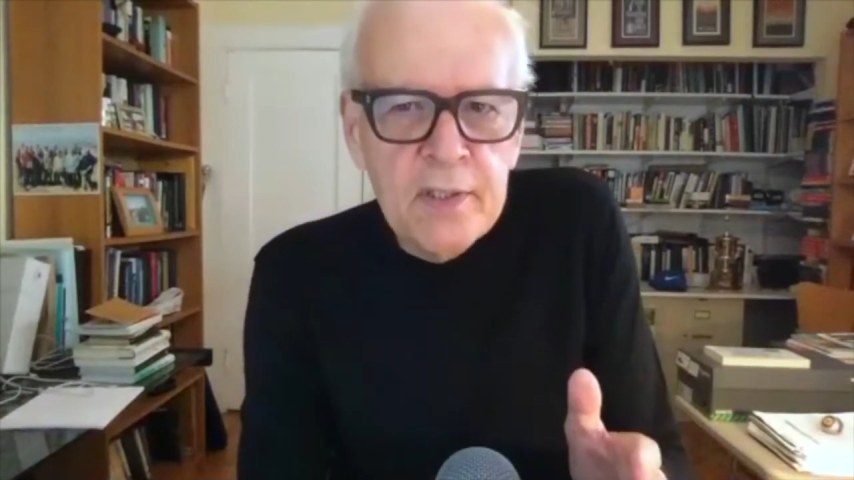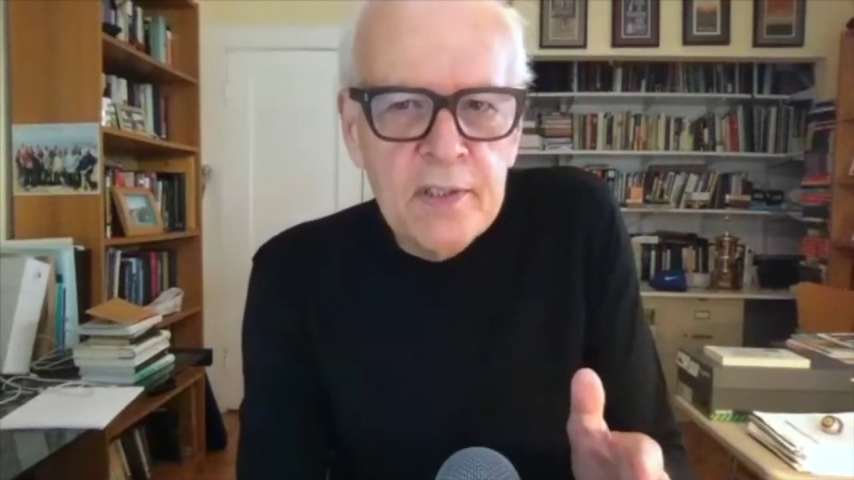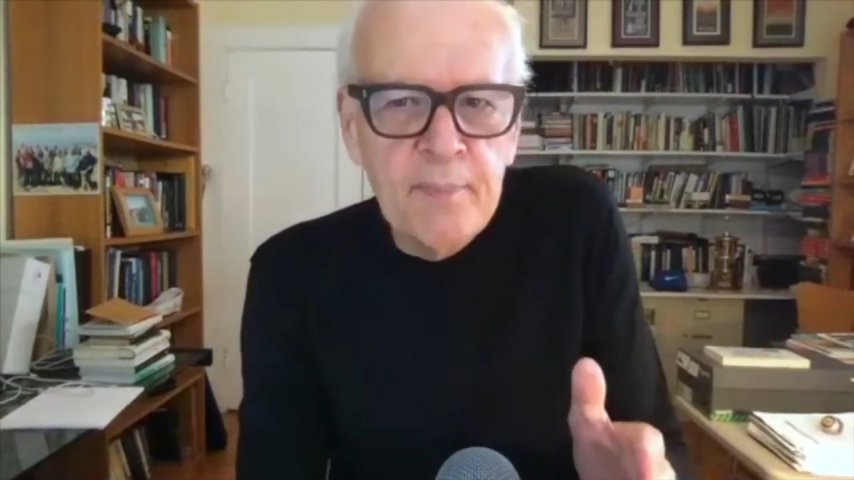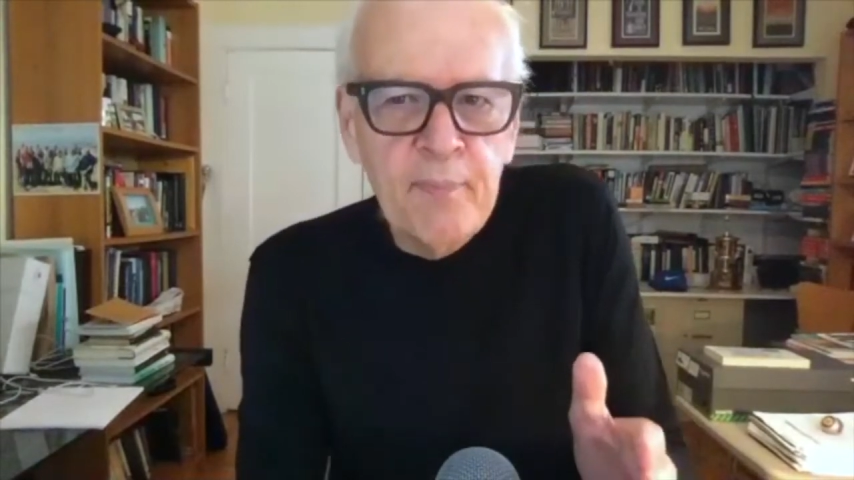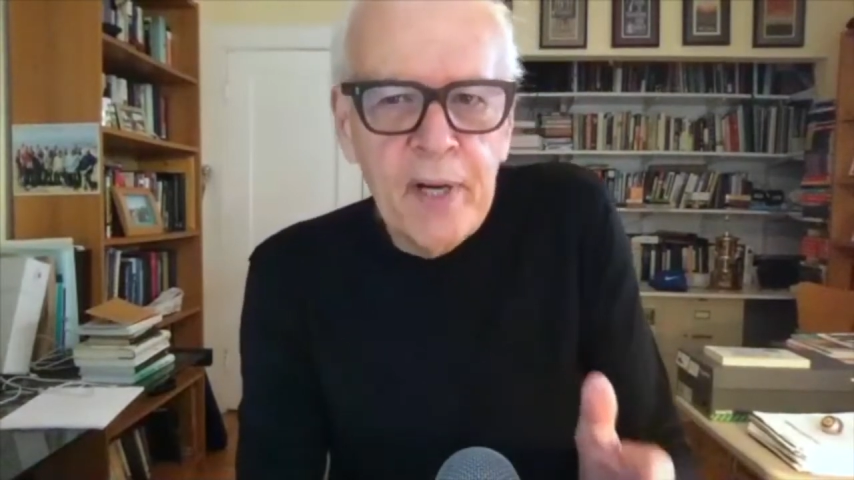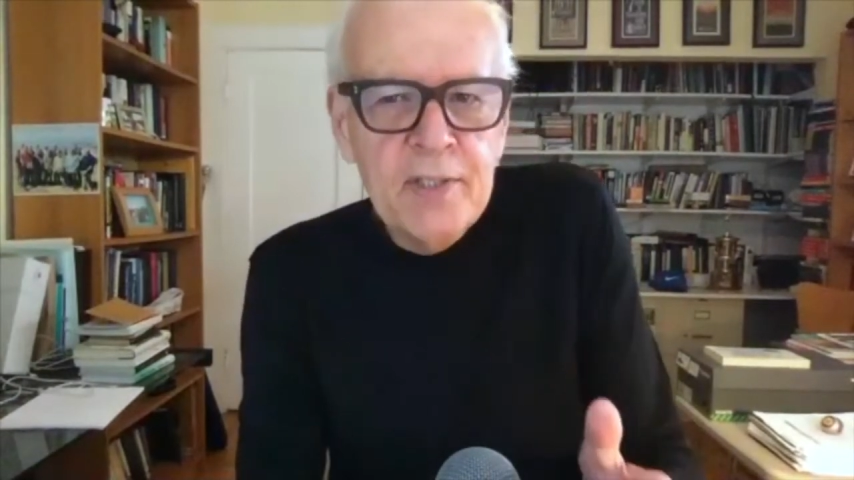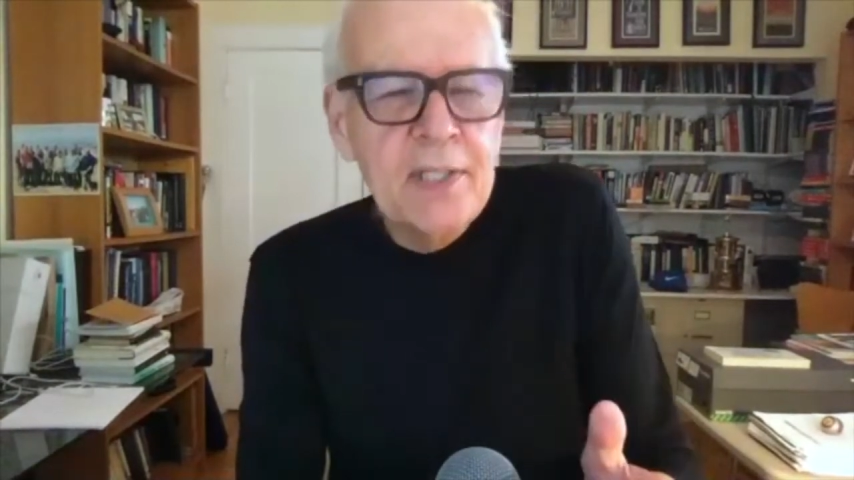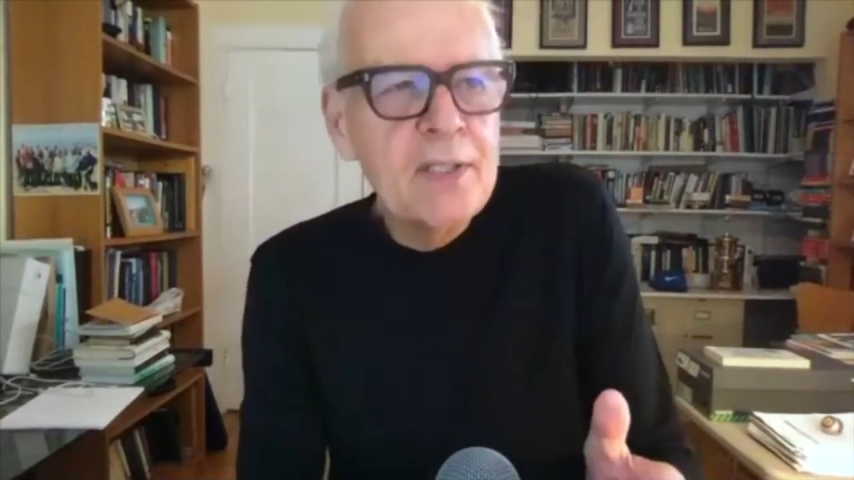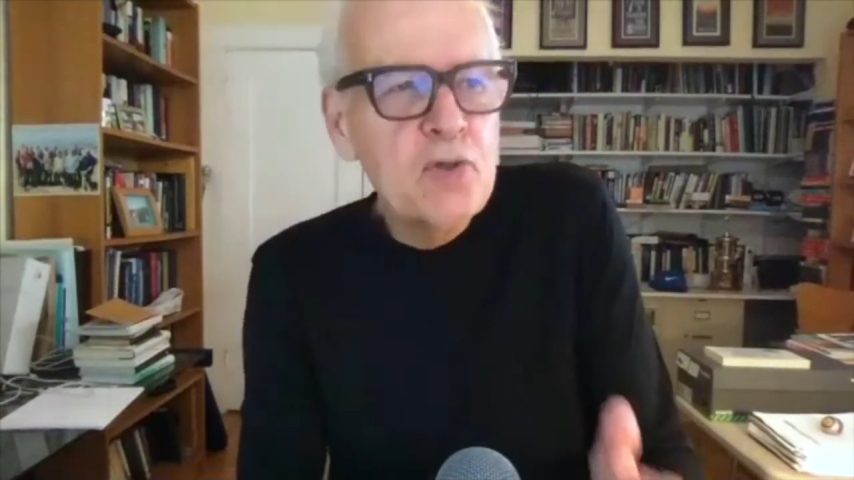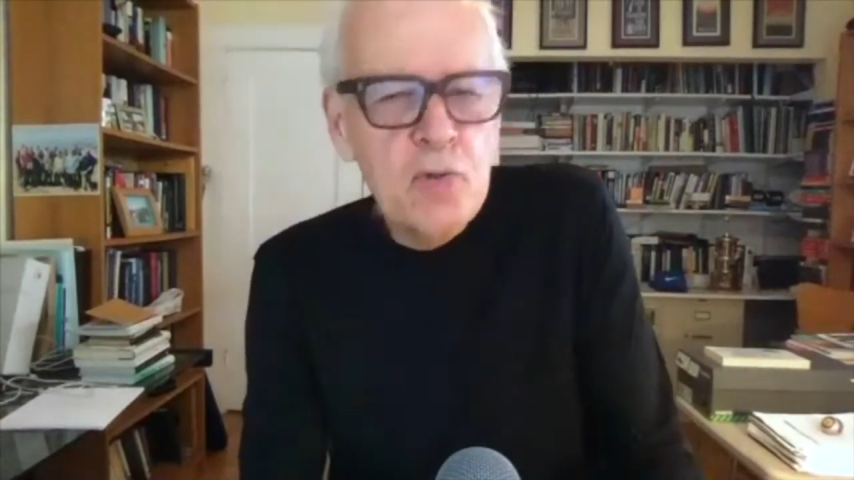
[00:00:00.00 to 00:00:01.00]

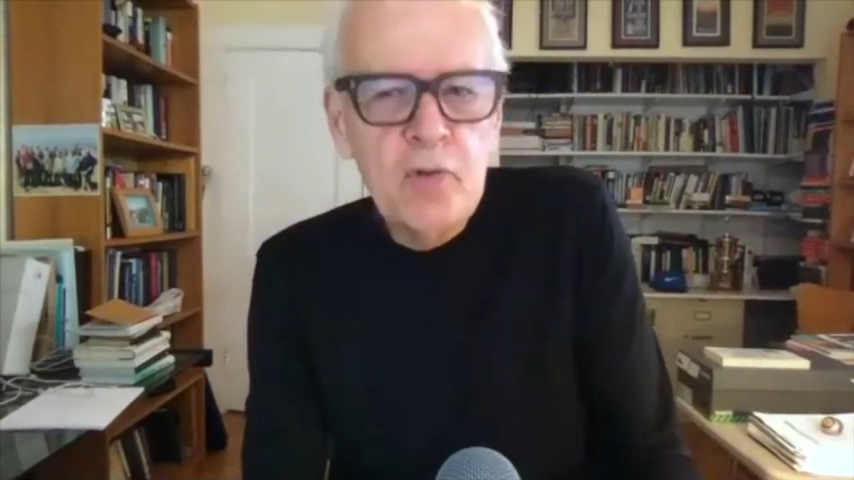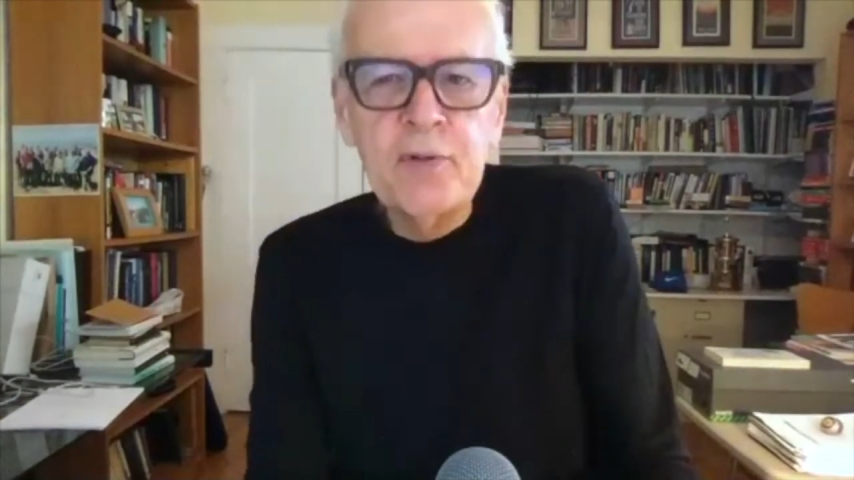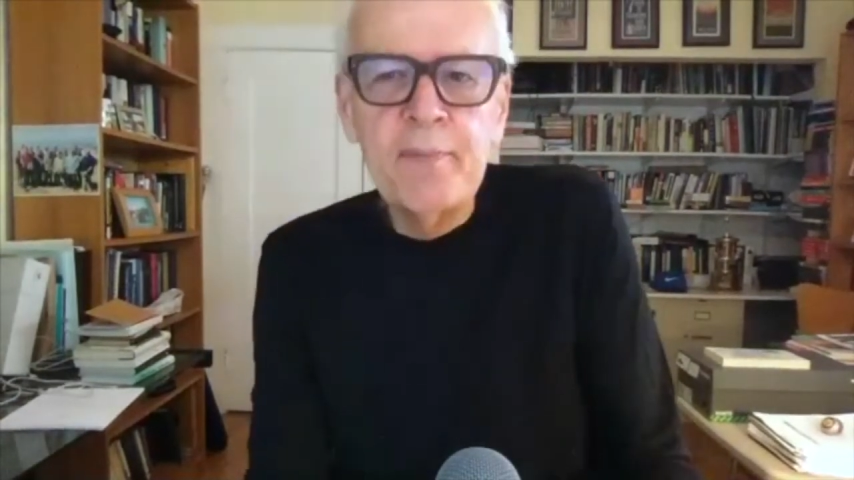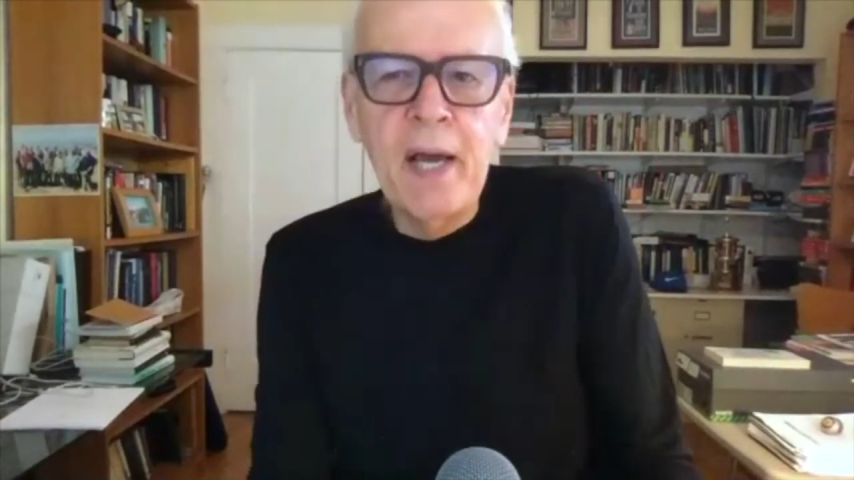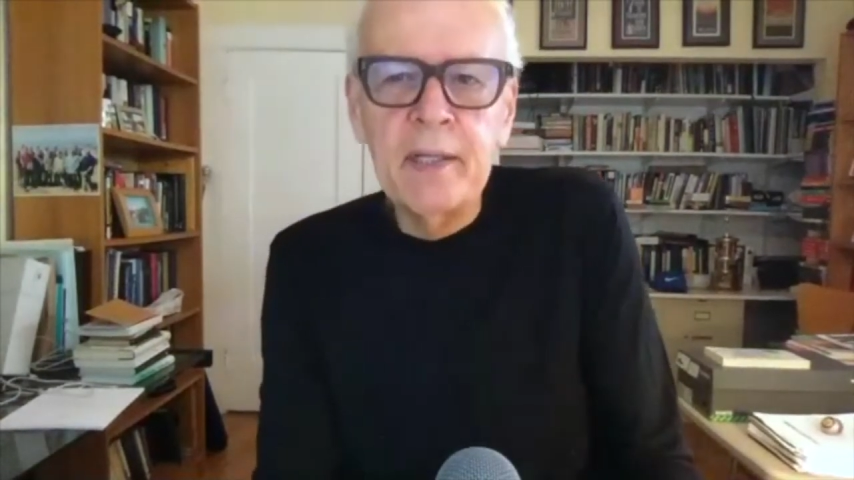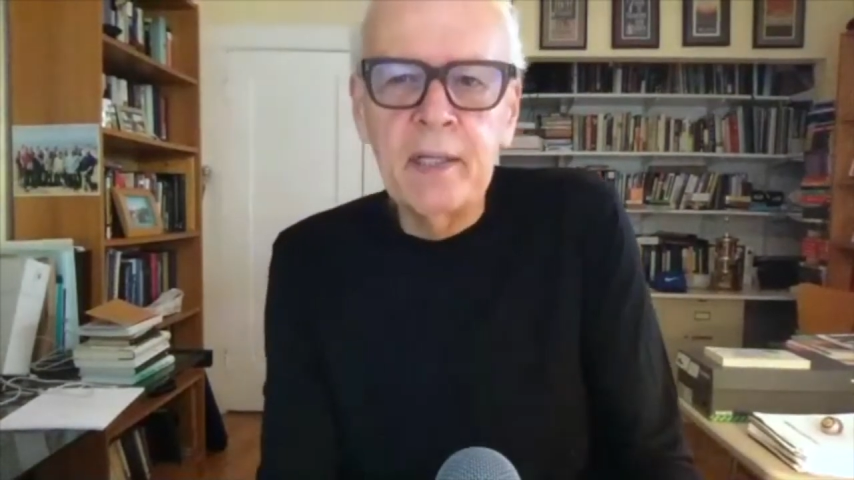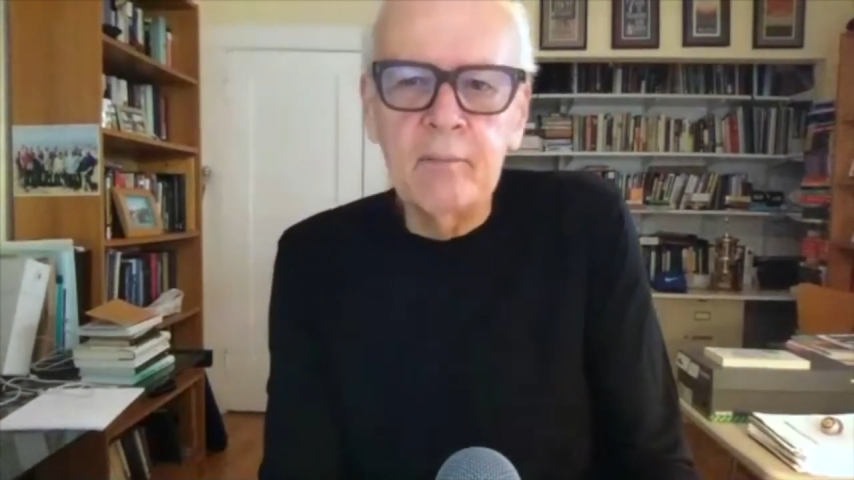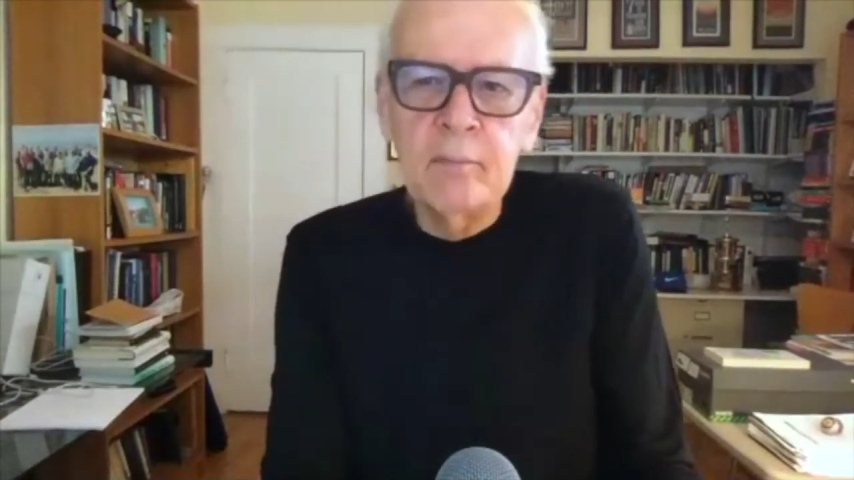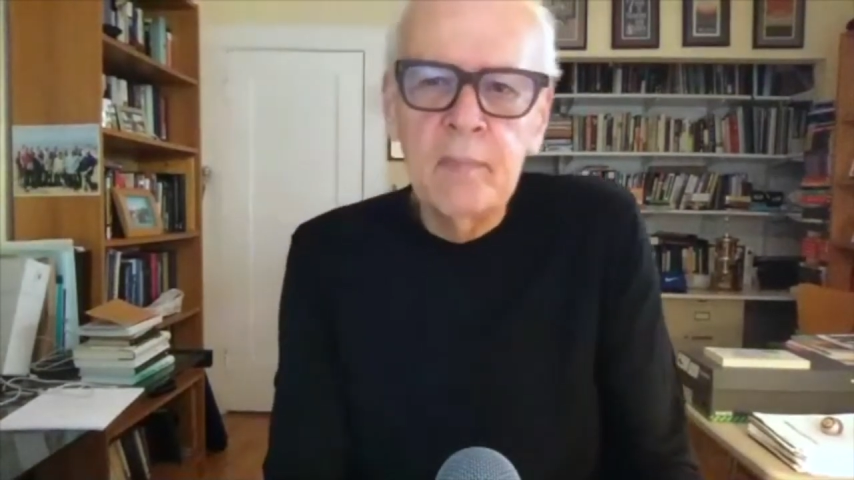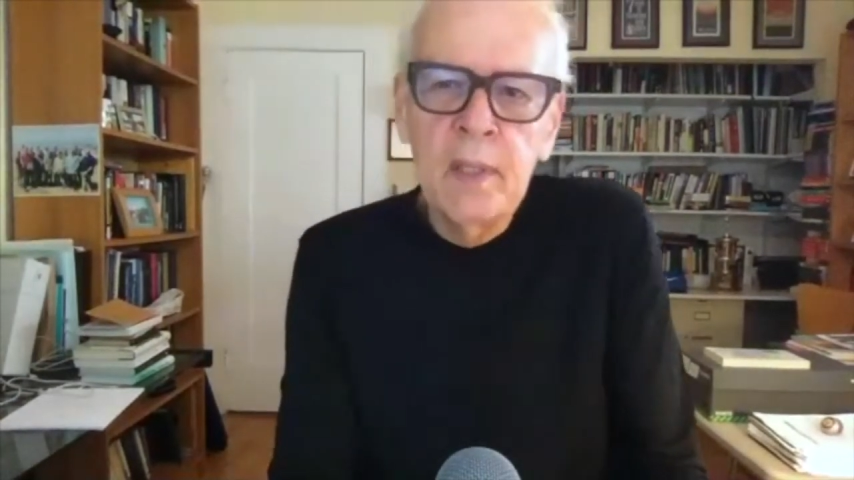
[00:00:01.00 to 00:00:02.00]
suppressing the truth about him,